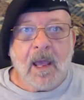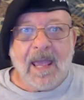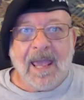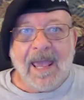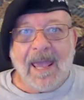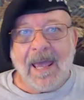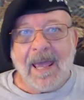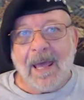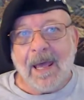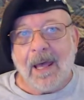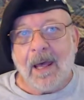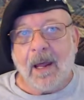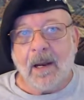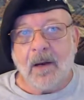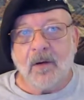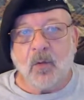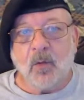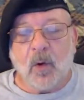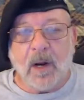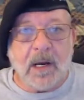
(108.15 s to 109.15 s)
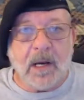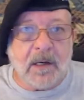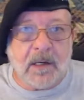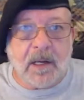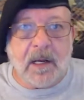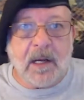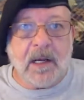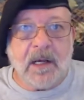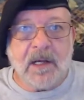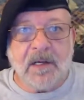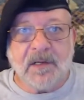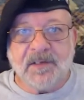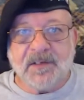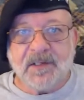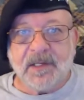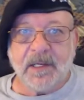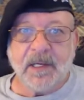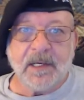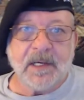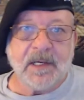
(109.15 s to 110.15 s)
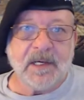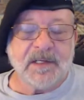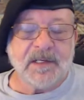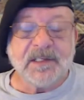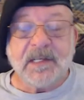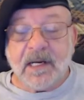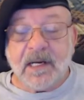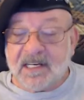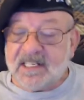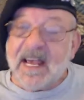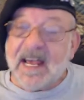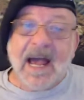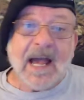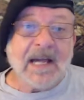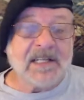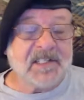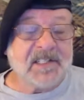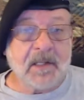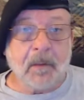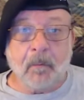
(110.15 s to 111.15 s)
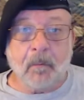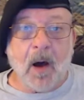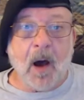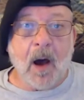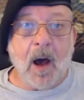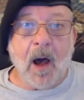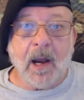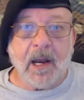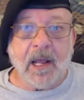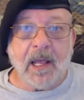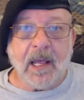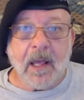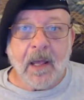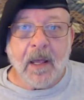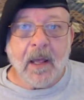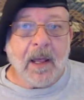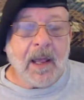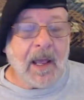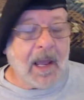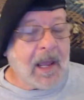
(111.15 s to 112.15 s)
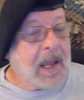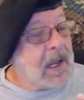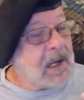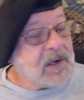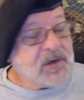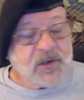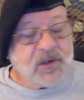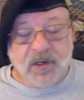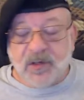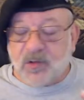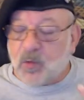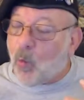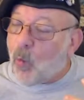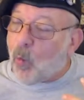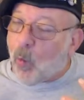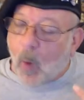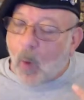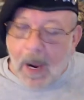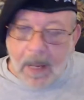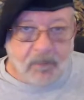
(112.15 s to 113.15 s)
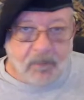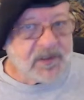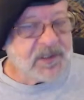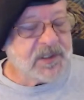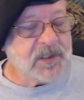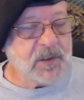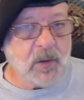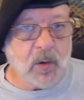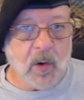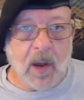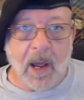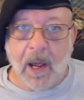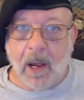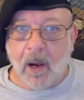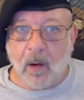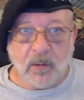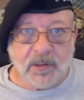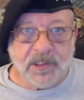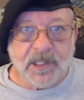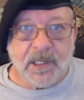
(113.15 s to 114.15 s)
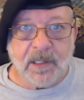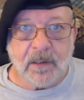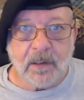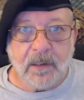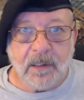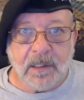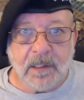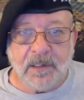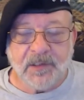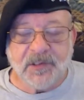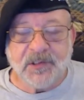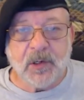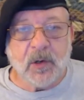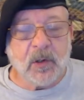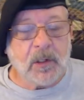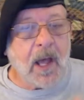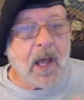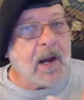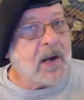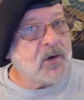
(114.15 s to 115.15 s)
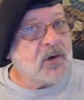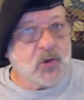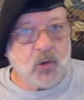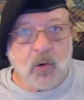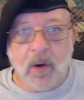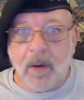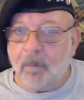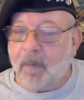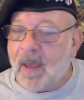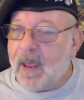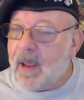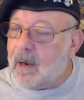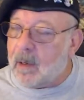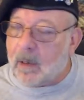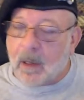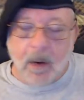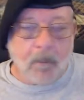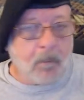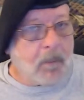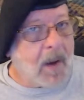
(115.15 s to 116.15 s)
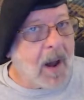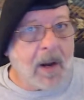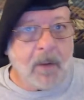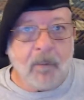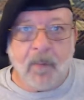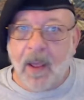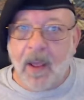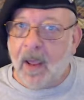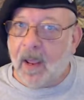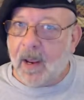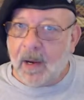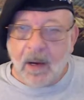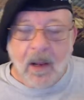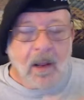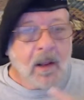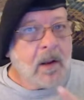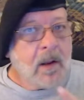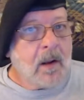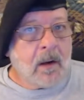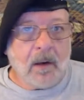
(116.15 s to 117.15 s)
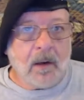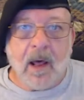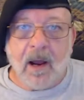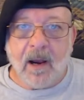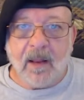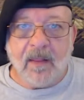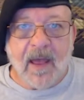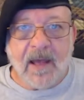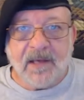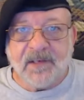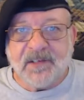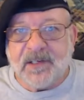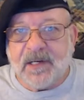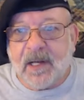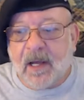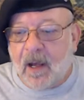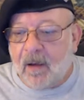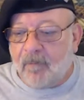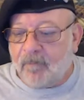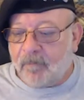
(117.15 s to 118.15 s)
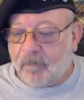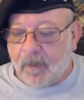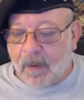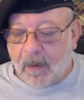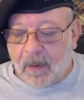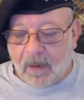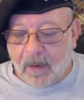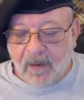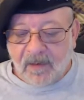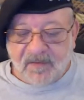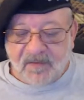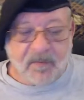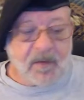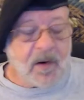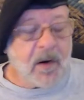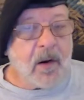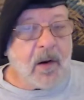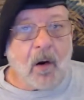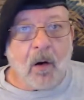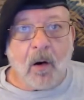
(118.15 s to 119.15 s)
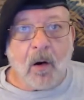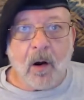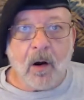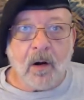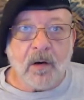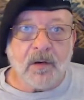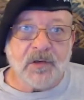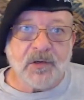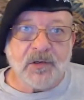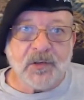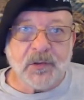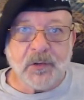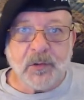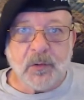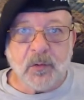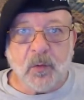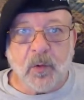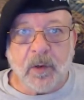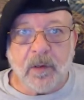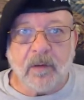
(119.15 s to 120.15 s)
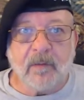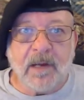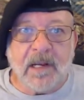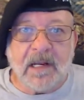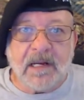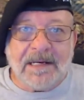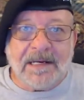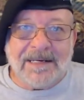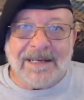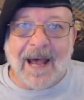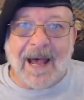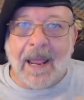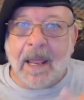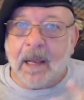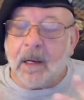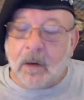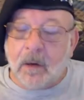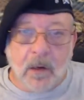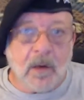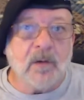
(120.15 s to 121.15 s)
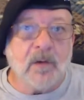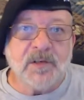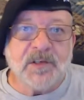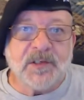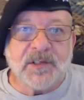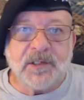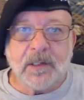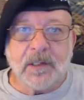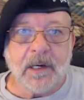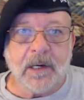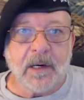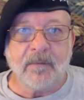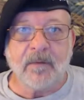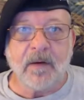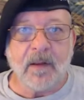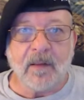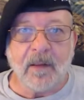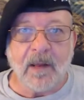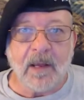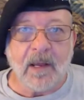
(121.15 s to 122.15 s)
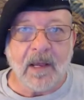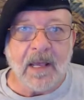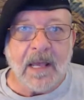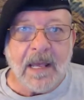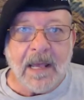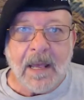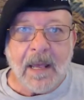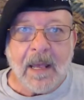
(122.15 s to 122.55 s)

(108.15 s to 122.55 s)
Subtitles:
And what it does is it attacks the body and just wipes you out. And so a lot of joint pain, a lot of body pain, a lot of that stuff is very hard to really diagnose everything.